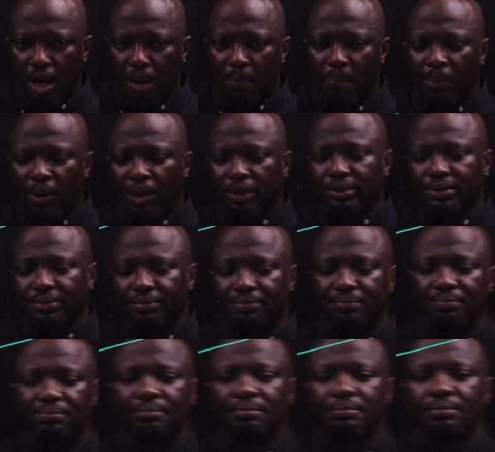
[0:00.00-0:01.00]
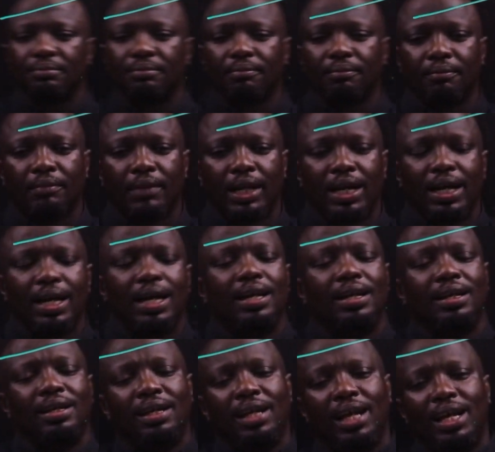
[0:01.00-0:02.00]
But
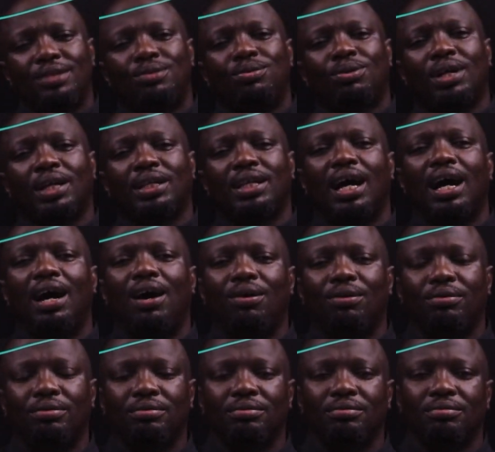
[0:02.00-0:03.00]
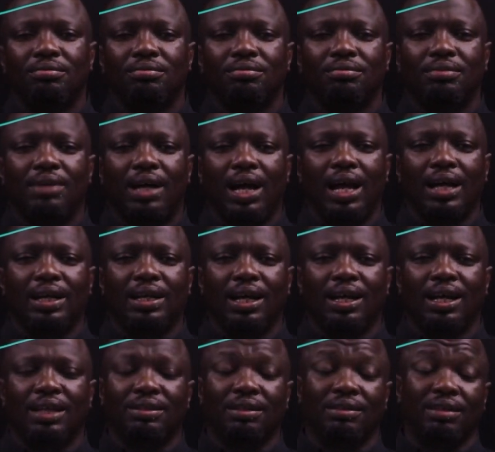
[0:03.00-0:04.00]
let's look at how ICAN
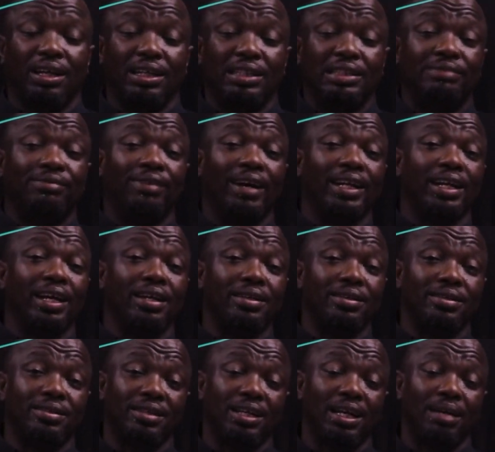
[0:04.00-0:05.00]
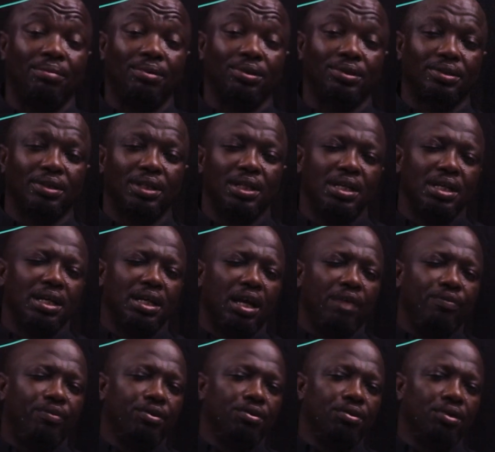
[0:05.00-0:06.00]
has actually divided the syllabus.
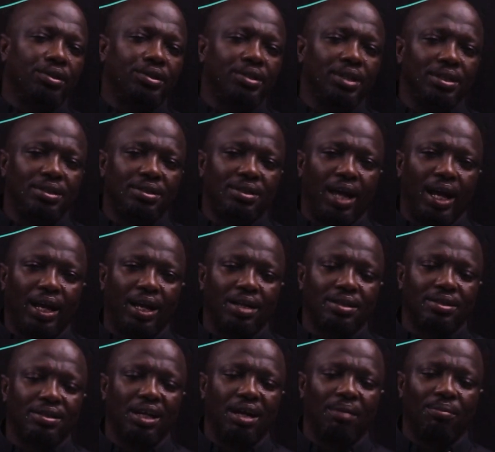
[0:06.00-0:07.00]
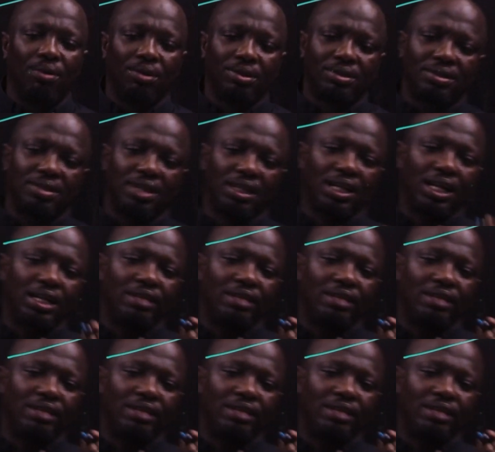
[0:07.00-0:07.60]
If you notice, ICAN syllabus is actually